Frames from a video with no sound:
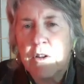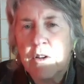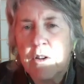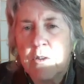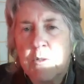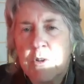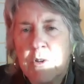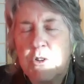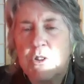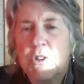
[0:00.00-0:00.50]

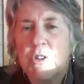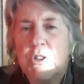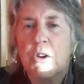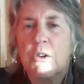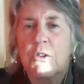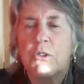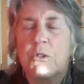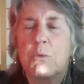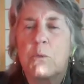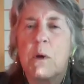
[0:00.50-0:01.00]
we couldn't go
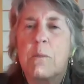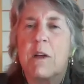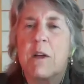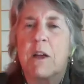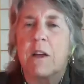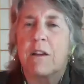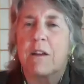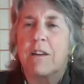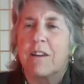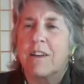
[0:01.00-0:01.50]

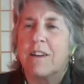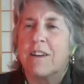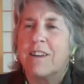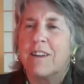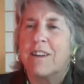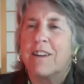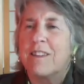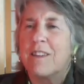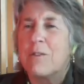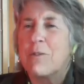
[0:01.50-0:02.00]
swimming.
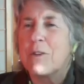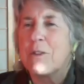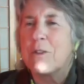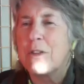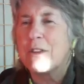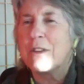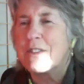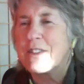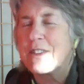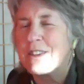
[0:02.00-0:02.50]
There were
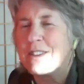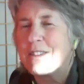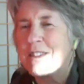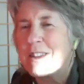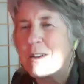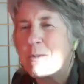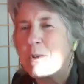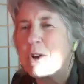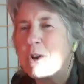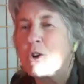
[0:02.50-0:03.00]
things
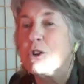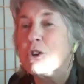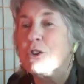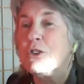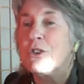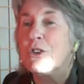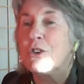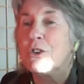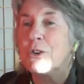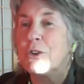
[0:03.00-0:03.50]
that we couldn't
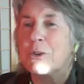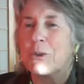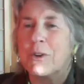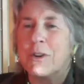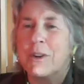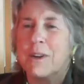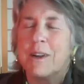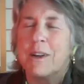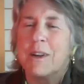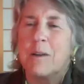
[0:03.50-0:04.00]
do
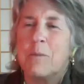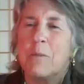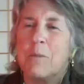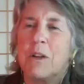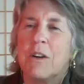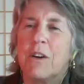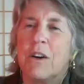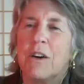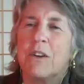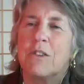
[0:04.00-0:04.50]

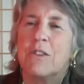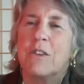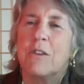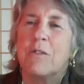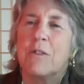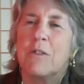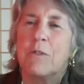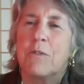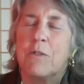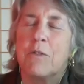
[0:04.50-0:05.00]
because
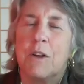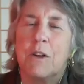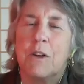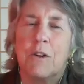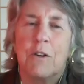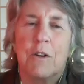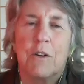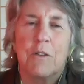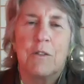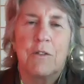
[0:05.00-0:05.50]
of the
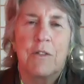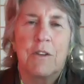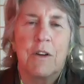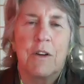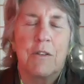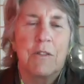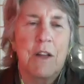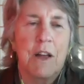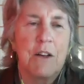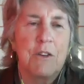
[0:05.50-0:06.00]
fear
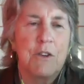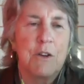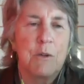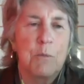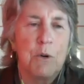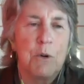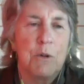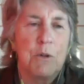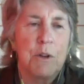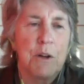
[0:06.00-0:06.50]
of catching
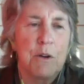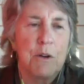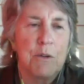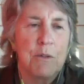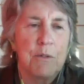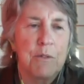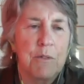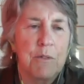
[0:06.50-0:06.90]
polio.